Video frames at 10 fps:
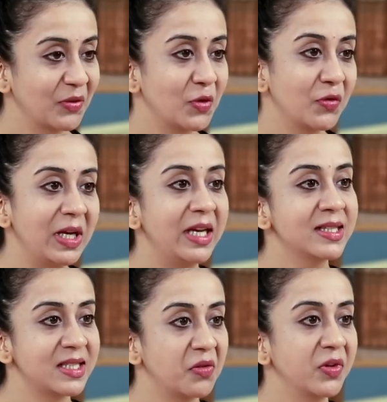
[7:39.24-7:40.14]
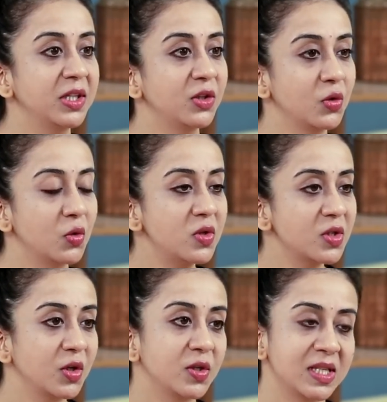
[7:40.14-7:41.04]
if you're feeling stuffy in the
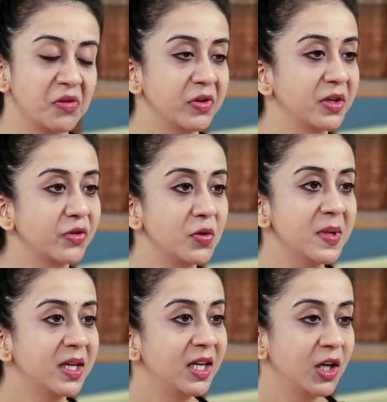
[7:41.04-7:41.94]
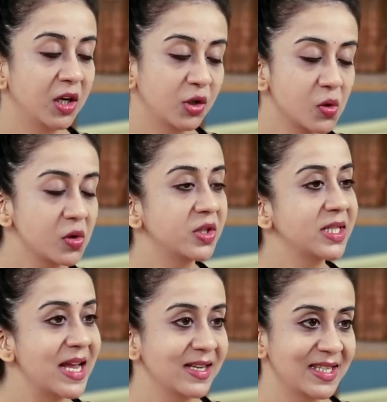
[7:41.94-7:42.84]
nose or you're suffering from cold or
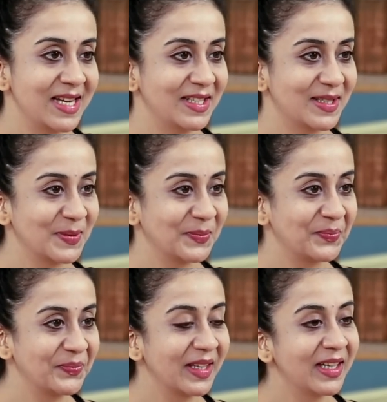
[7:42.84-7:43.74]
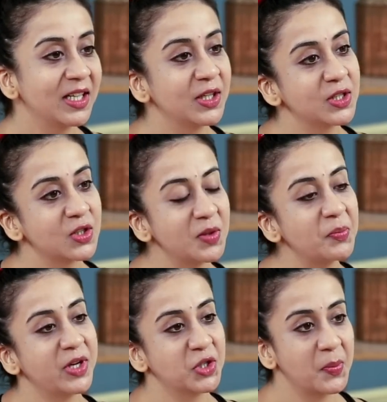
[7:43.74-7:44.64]
sinusitis. So the
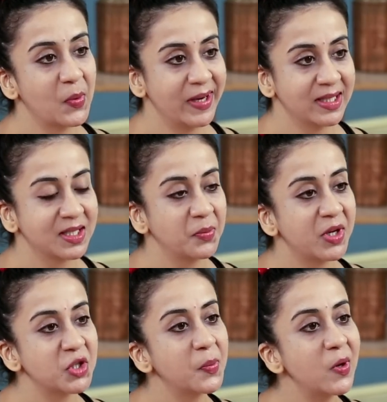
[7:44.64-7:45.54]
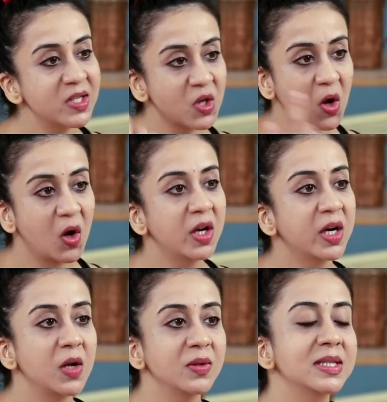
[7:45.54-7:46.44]
pressure points are all
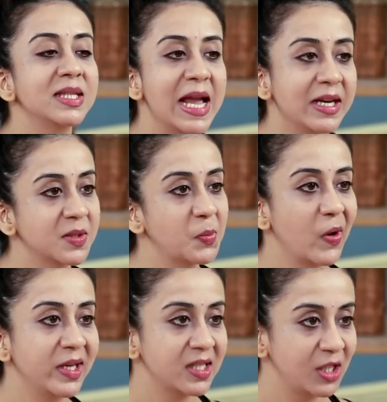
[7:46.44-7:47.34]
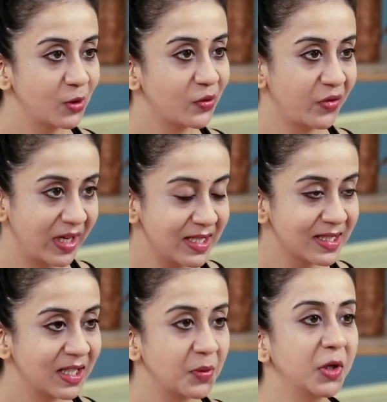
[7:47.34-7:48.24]
around the sinus points in your
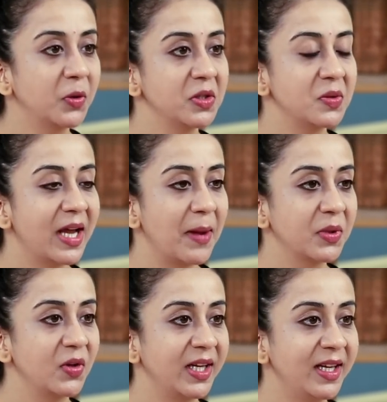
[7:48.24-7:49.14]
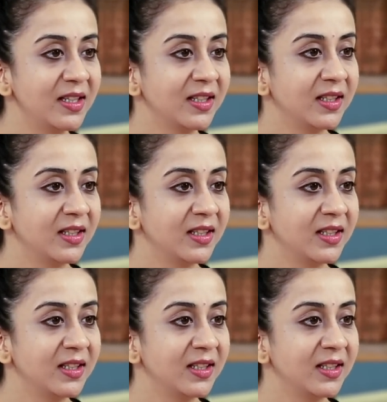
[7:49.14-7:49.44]
face that we're going to tap today.